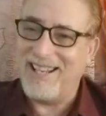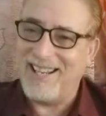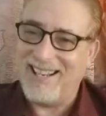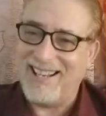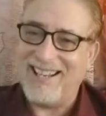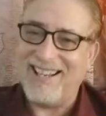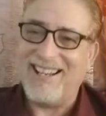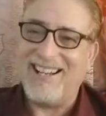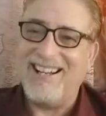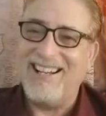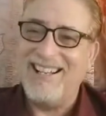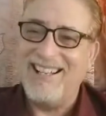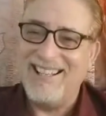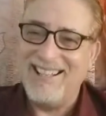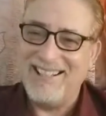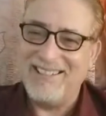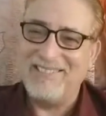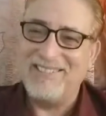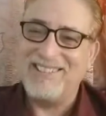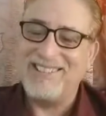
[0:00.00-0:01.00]
"Yeah,
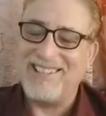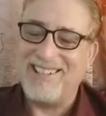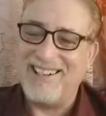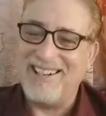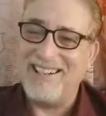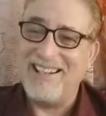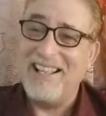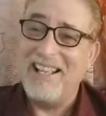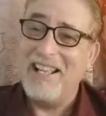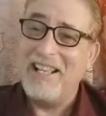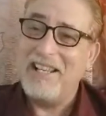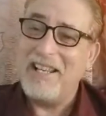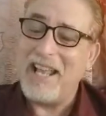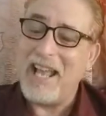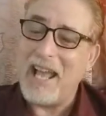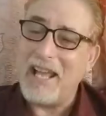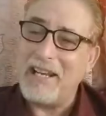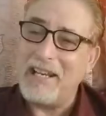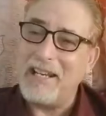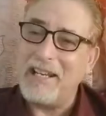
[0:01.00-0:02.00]
it was hard." "You
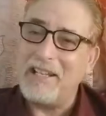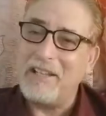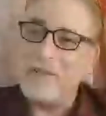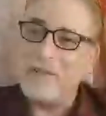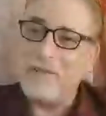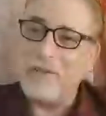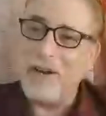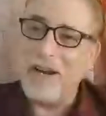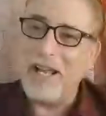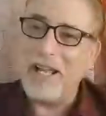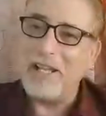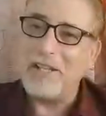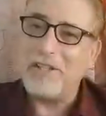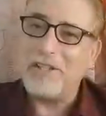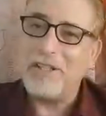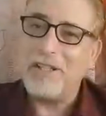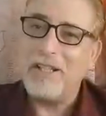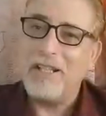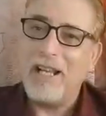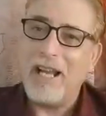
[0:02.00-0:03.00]
had it in the
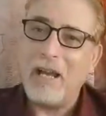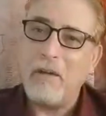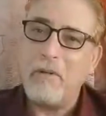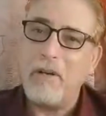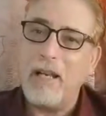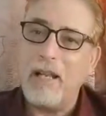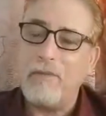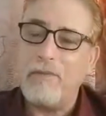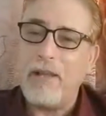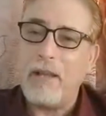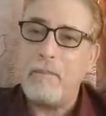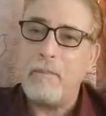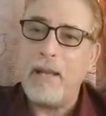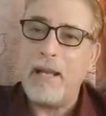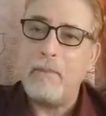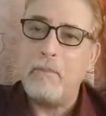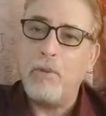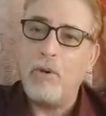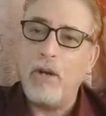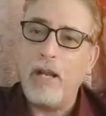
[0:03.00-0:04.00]
fridge." I would have left that
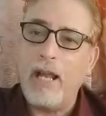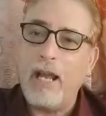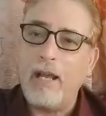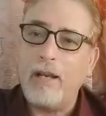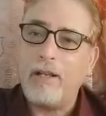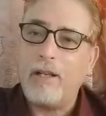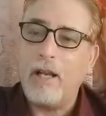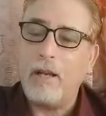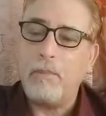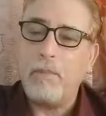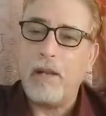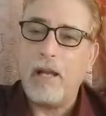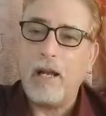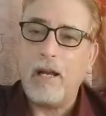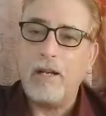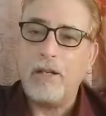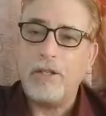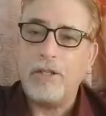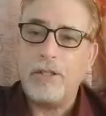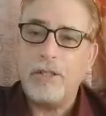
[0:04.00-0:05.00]
bad boy out a couple
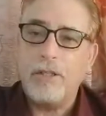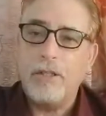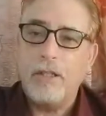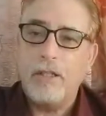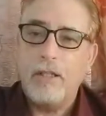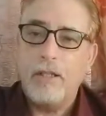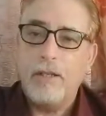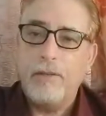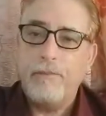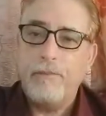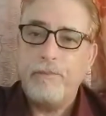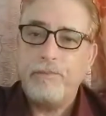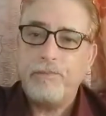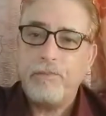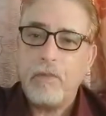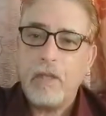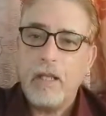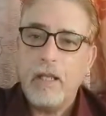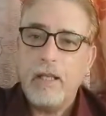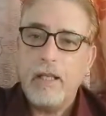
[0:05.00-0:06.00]
hours.
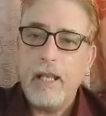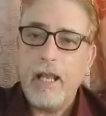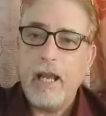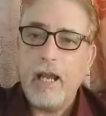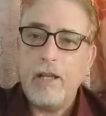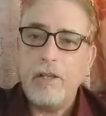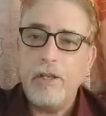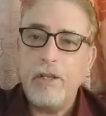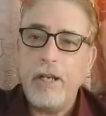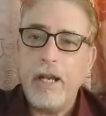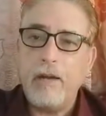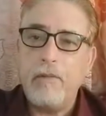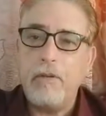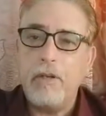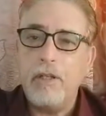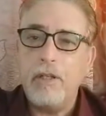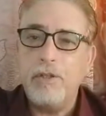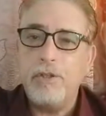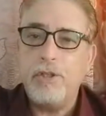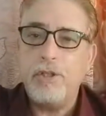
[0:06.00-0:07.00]
Yeah, you never
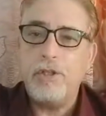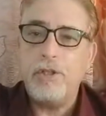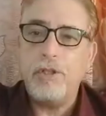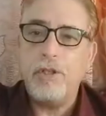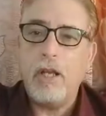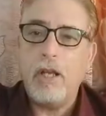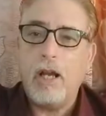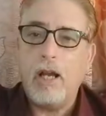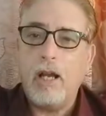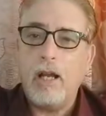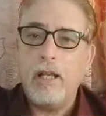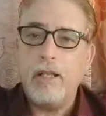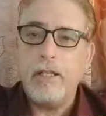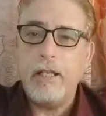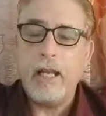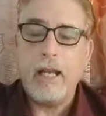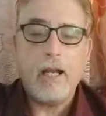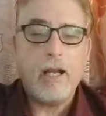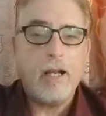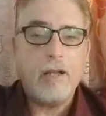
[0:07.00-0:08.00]
lose your,
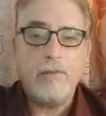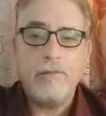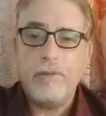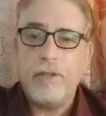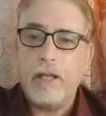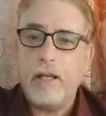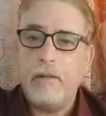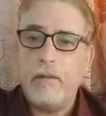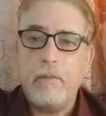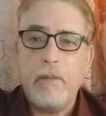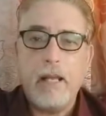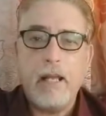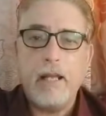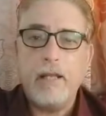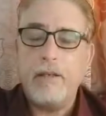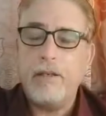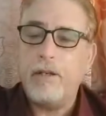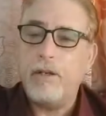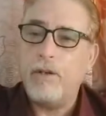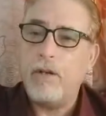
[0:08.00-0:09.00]

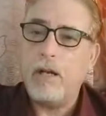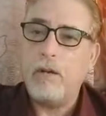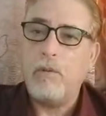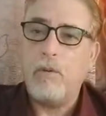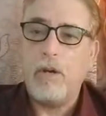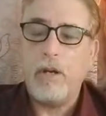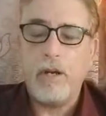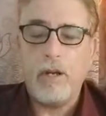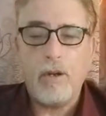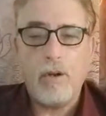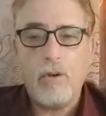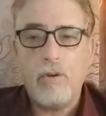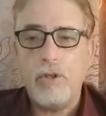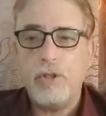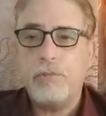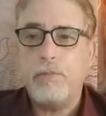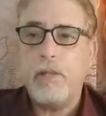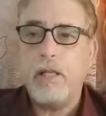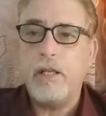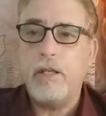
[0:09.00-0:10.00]
man, no, I want to
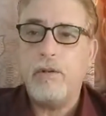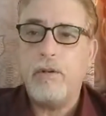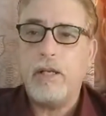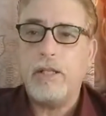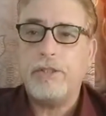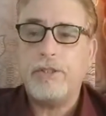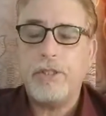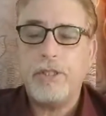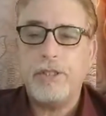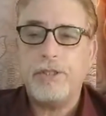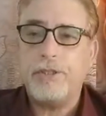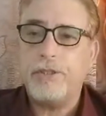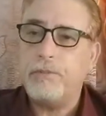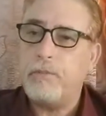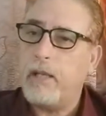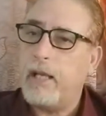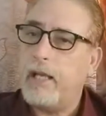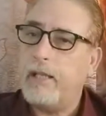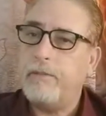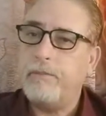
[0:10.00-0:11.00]
always be a U.S. citizen,
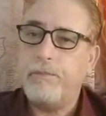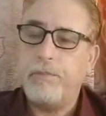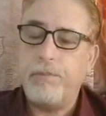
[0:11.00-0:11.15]
man.